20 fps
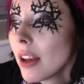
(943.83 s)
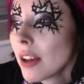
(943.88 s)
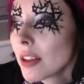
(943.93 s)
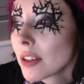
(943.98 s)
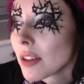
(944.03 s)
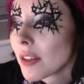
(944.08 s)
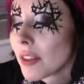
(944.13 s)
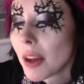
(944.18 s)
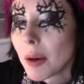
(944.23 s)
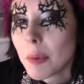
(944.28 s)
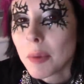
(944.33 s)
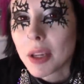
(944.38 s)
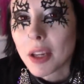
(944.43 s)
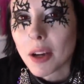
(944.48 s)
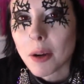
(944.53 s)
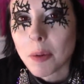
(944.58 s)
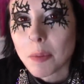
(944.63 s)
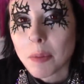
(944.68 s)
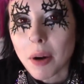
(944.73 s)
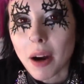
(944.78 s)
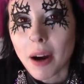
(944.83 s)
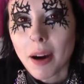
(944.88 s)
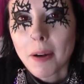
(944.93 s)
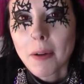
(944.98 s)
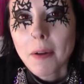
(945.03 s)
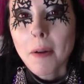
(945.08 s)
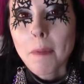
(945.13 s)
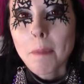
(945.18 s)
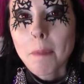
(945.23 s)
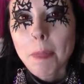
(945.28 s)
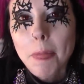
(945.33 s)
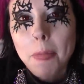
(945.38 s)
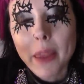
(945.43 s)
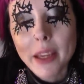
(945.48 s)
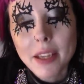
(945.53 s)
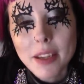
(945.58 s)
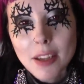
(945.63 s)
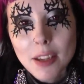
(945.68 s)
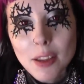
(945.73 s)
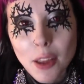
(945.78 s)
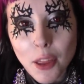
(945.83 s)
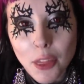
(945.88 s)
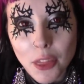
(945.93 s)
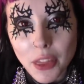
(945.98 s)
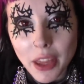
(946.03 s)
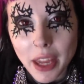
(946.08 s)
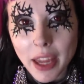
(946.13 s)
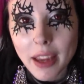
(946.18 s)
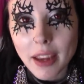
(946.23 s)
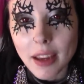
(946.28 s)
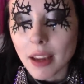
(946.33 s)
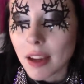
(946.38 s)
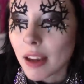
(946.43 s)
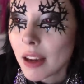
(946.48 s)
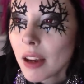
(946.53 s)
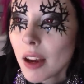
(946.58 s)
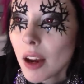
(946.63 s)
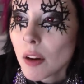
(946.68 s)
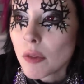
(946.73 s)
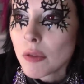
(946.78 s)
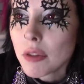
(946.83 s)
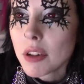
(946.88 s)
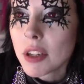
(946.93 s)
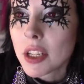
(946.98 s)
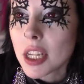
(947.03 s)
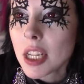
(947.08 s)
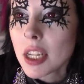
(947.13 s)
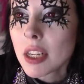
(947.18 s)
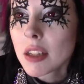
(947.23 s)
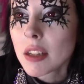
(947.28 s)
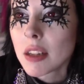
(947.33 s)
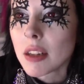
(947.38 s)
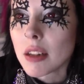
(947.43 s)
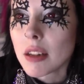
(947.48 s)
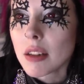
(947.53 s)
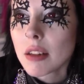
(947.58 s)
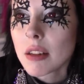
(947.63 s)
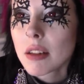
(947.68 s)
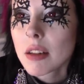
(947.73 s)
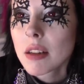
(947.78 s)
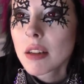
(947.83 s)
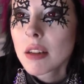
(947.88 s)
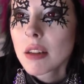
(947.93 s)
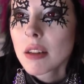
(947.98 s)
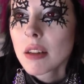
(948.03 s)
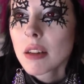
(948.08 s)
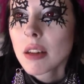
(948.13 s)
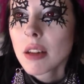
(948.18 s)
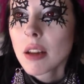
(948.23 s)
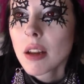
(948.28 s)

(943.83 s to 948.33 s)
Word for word: So there we go. But this is the thing, Resistance.